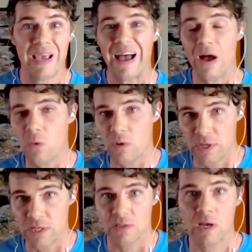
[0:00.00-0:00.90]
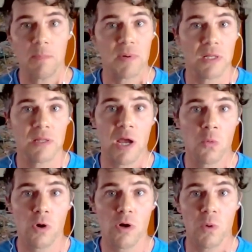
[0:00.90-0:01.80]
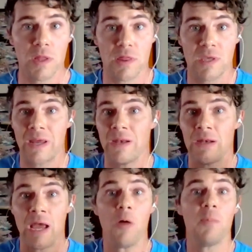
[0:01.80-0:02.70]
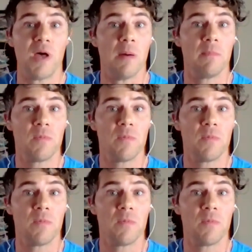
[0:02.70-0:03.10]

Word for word: how this company that I work with can help them.